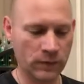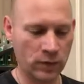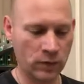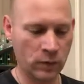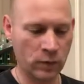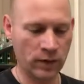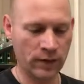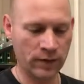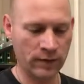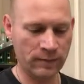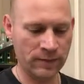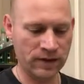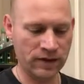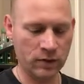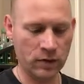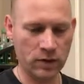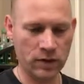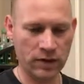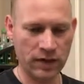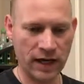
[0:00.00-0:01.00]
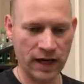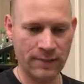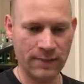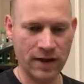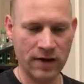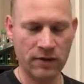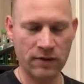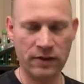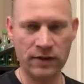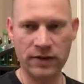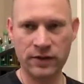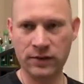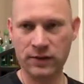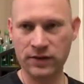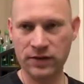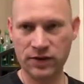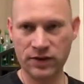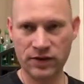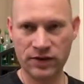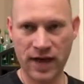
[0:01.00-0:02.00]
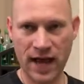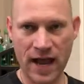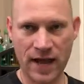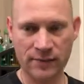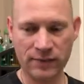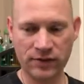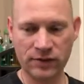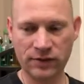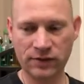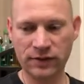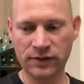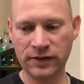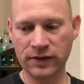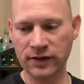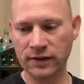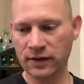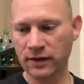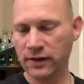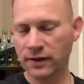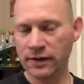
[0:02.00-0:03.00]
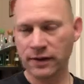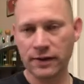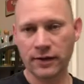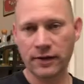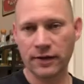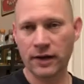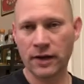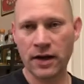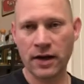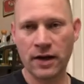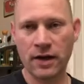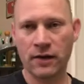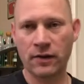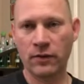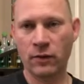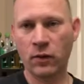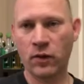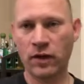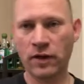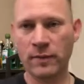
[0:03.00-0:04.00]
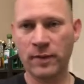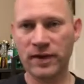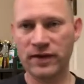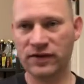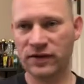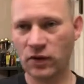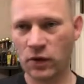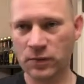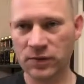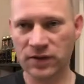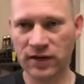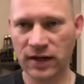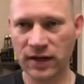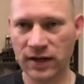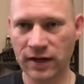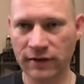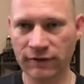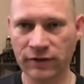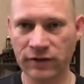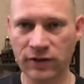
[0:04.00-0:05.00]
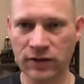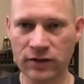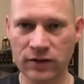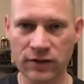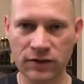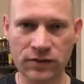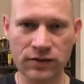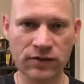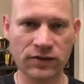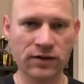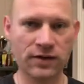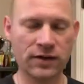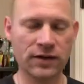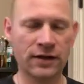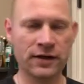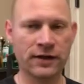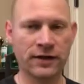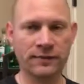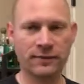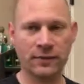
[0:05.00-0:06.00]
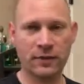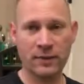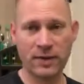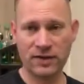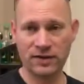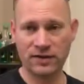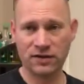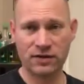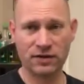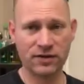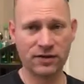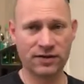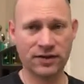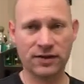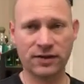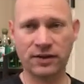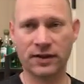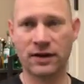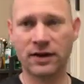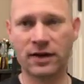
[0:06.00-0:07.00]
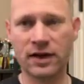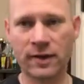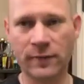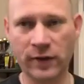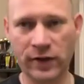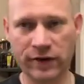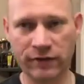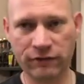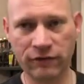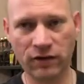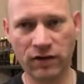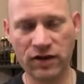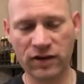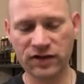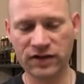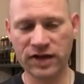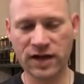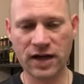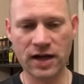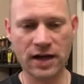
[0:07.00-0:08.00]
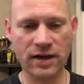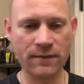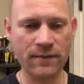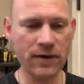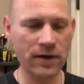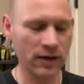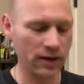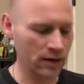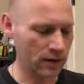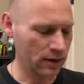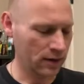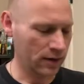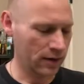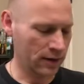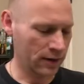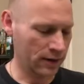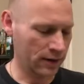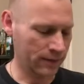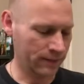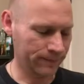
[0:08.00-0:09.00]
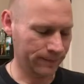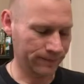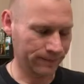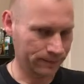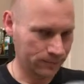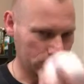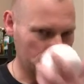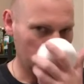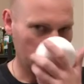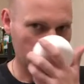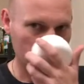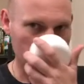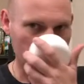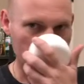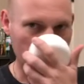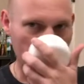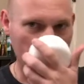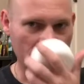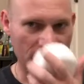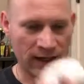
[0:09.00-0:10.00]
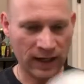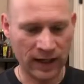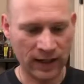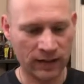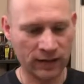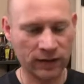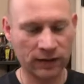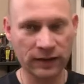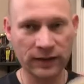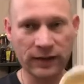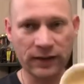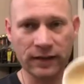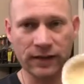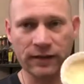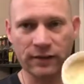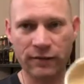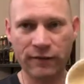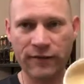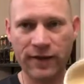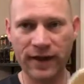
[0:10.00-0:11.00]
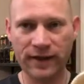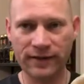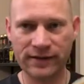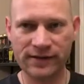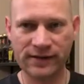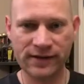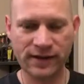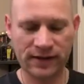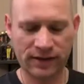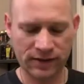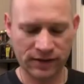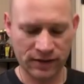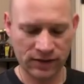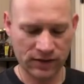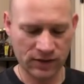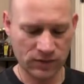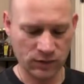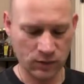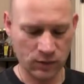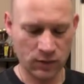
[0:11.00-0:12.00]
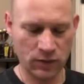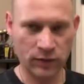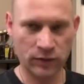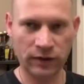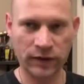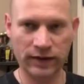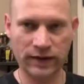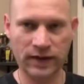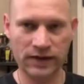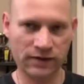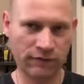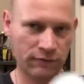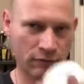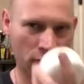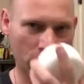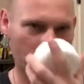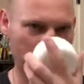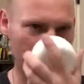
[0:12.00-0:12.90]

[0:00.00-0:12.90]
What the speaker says: When Mystic Water came out, it was just absolutely one of the best soaps that I'd ever used, the best artisan that had come around for a long time. And the Lily of the Valley scent is what really does it for